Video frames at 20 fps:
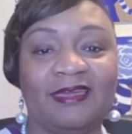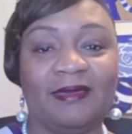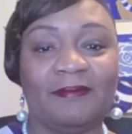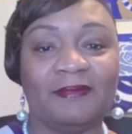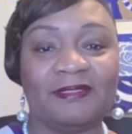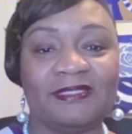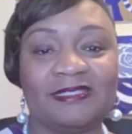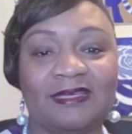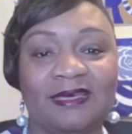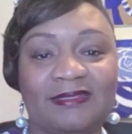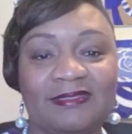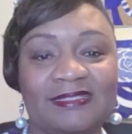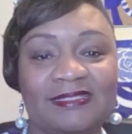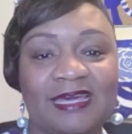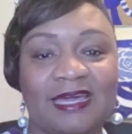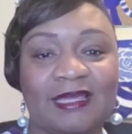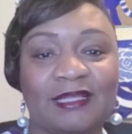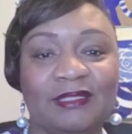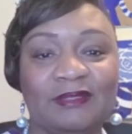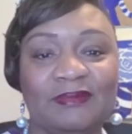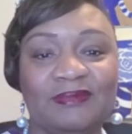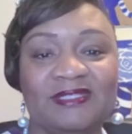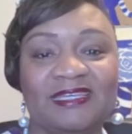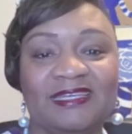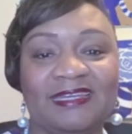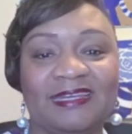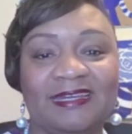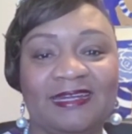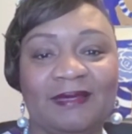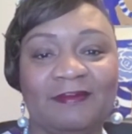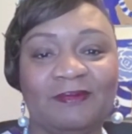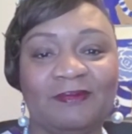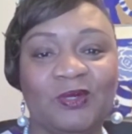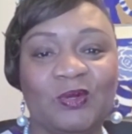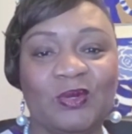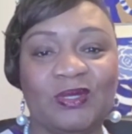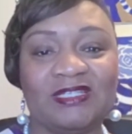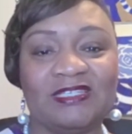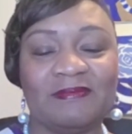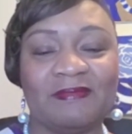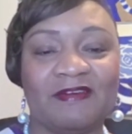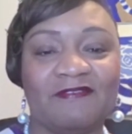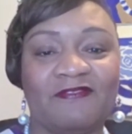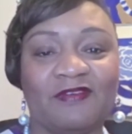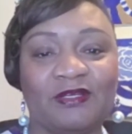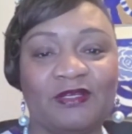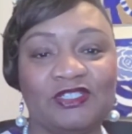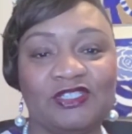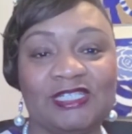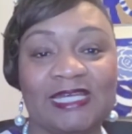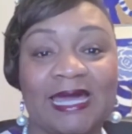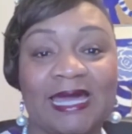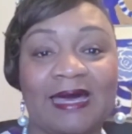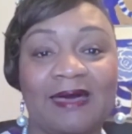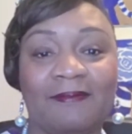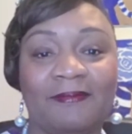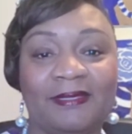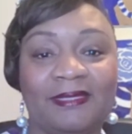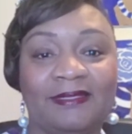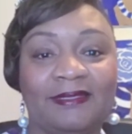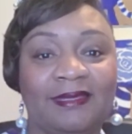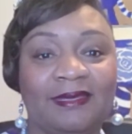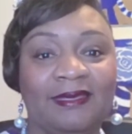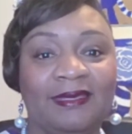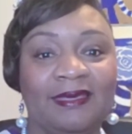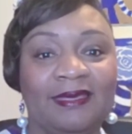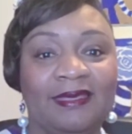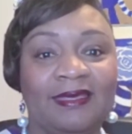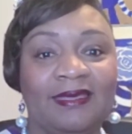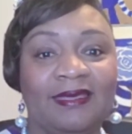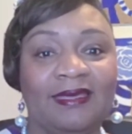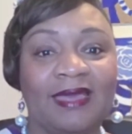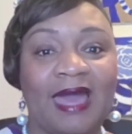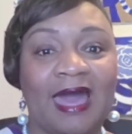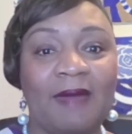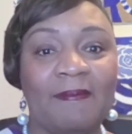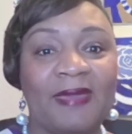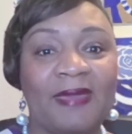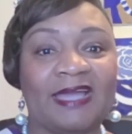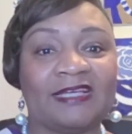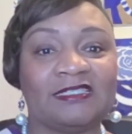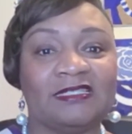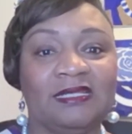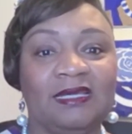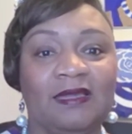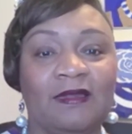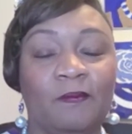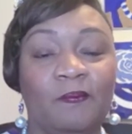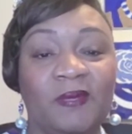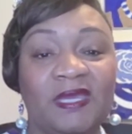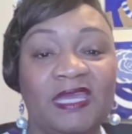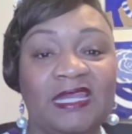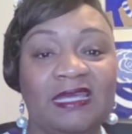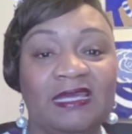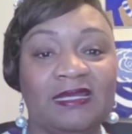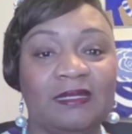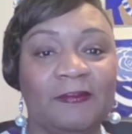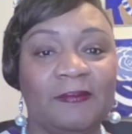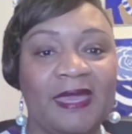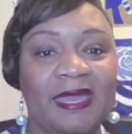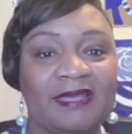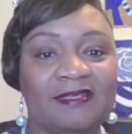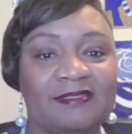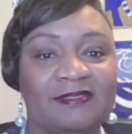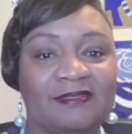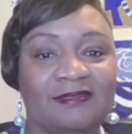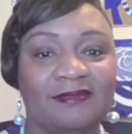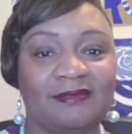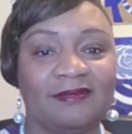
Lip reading: I'm a second lieutenant. I'm going to my first job, and I'm actually competing in a pageant.